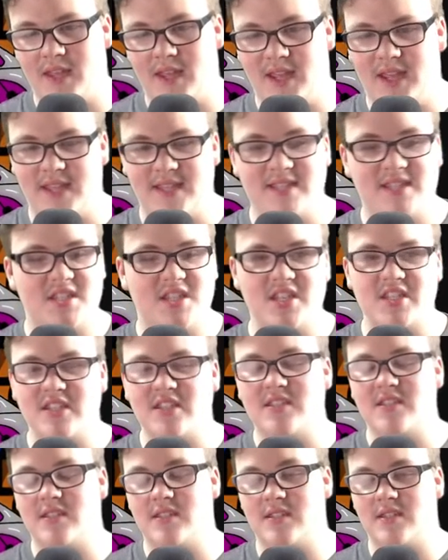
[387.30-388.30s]

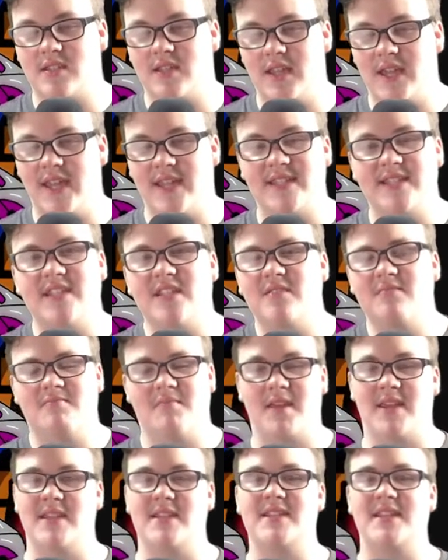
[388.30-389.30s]
It's an
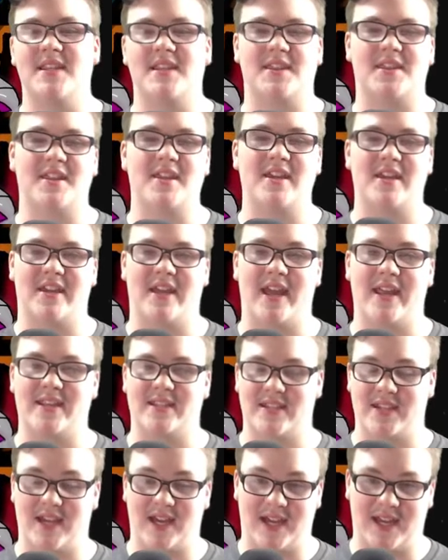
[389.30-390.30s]
amazing thing,
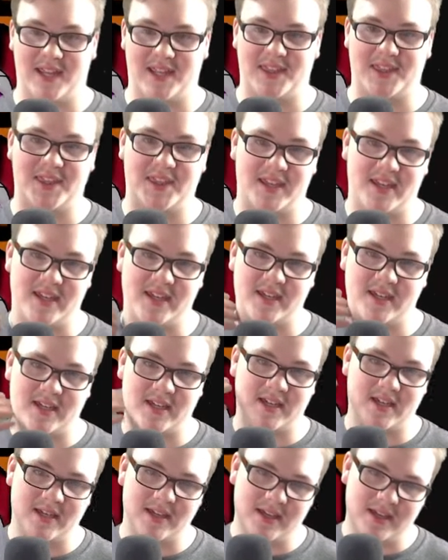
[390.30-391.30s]
and I think
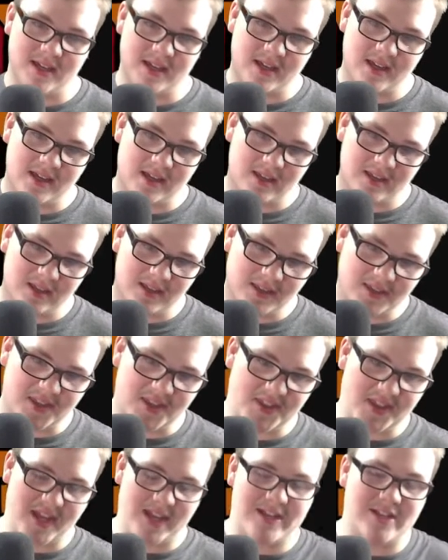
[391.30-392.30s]

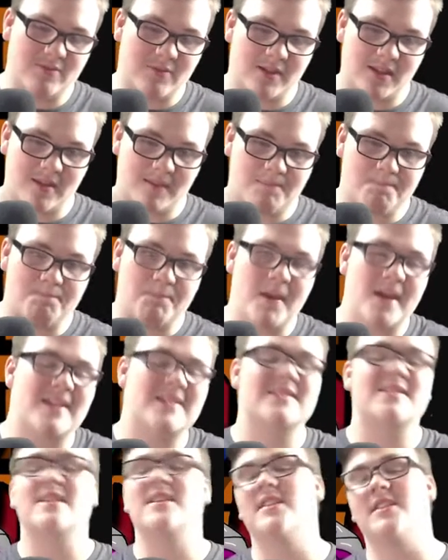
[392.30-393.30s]
that is one of the
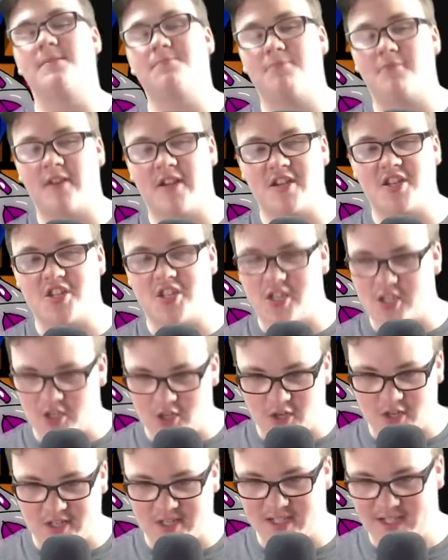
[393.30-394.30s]
best inspiration an
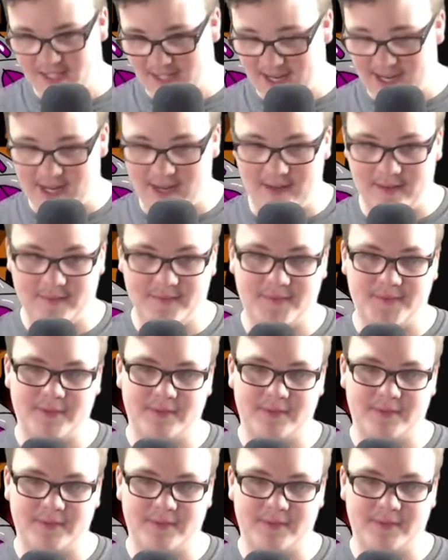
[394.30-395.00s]
artist can have.